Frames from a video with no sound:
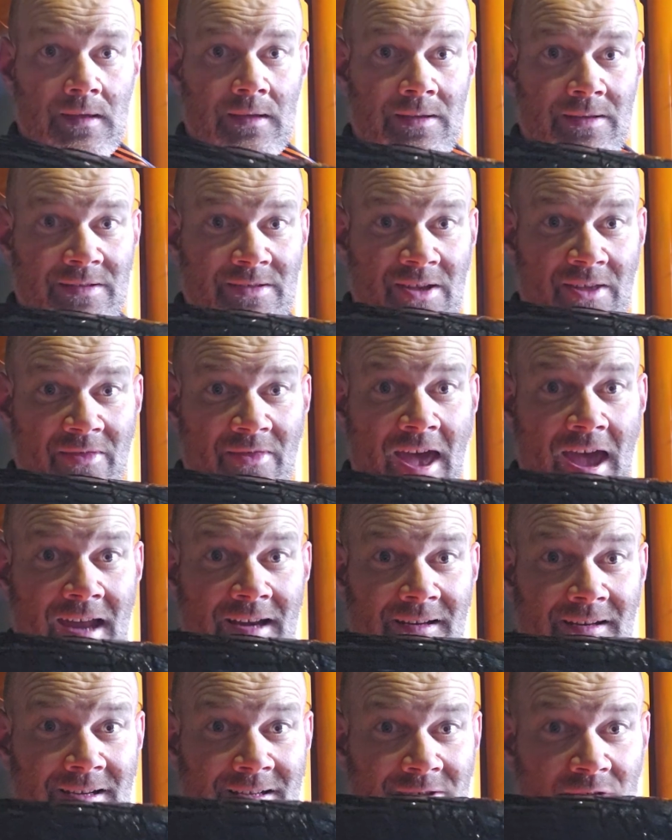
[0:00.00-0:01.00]
So
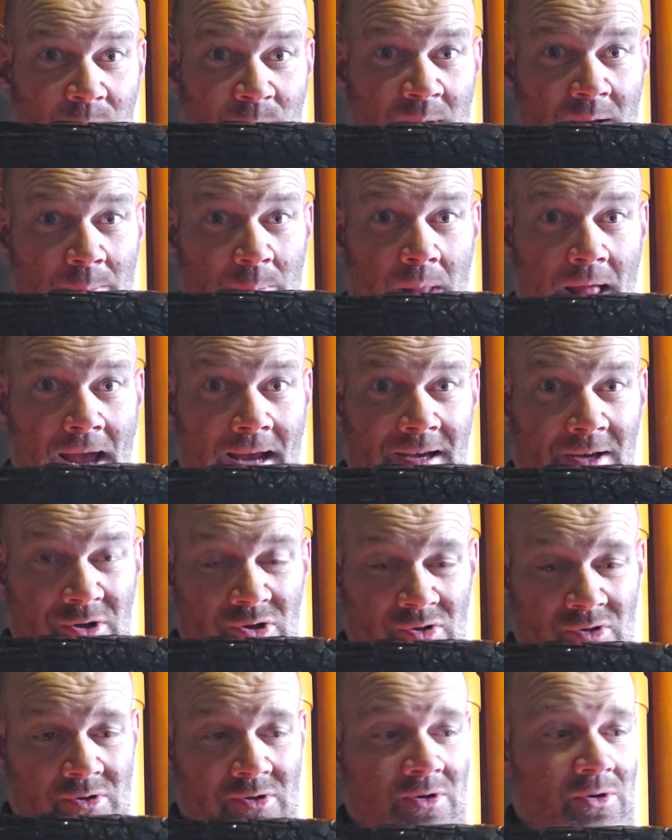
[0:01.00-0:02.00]
that is your big black
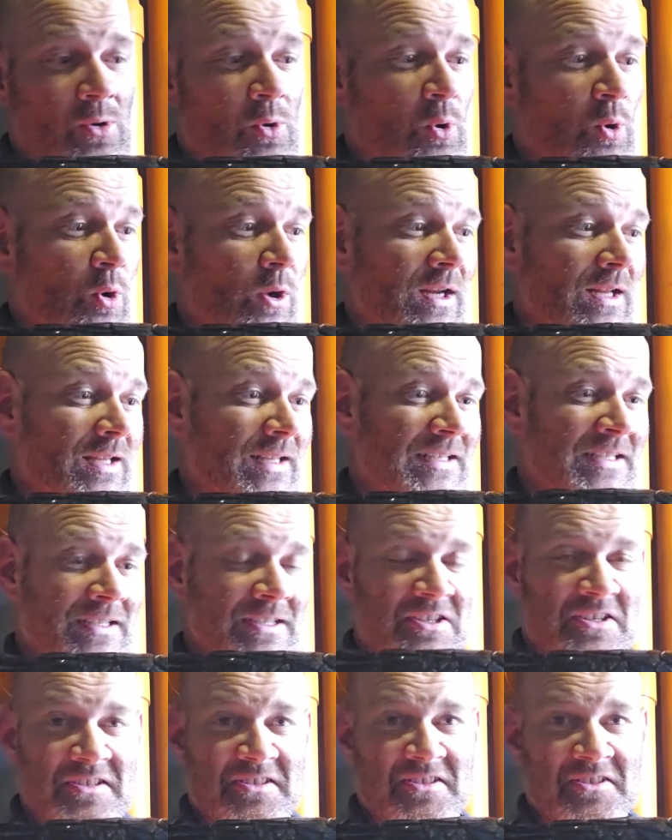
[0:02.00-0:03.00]
oily
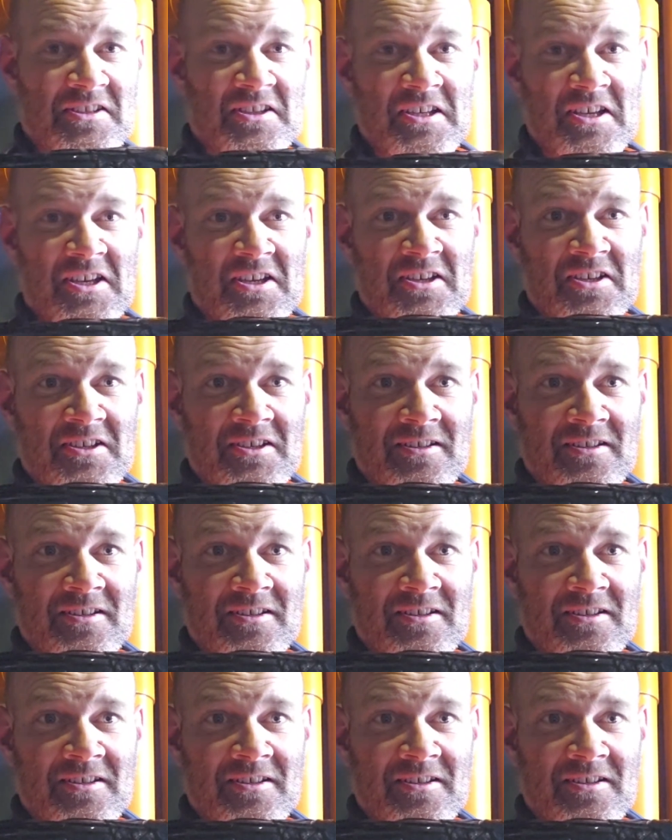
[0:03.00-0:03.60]
slick.